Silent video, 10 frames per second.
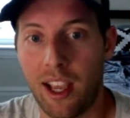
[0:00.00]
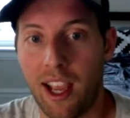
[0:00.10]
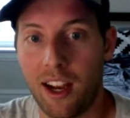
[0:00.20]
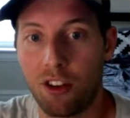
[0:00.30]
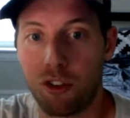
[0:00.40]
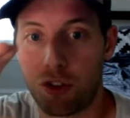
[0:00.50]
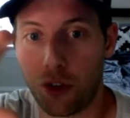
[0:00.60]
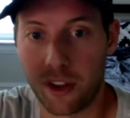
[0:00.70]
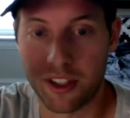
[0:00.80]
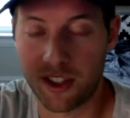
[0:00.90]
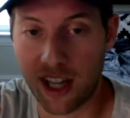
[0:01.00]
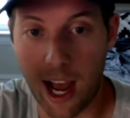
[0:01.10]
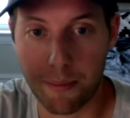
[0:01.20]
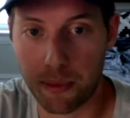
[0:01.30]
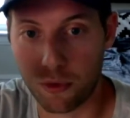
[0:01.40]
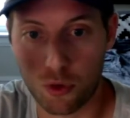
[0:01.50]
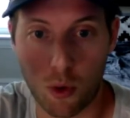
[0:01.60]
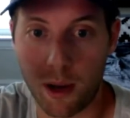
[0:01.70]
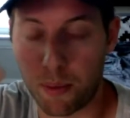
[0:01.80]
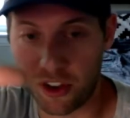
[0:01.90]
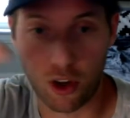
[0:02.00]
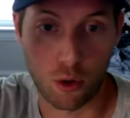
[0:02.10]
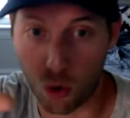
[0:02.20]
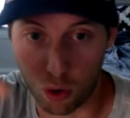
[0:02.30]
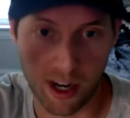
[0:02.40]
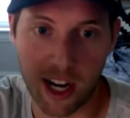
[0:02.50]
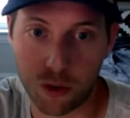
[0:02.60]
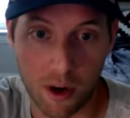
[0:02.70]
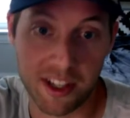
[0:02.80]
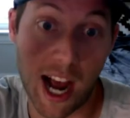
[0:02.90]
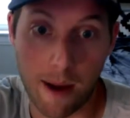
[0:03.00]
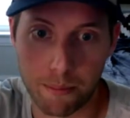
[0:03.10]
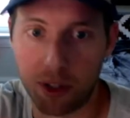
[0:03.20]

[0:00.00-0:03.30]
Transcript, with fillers: And so this top twenty percent or, or not tw- top,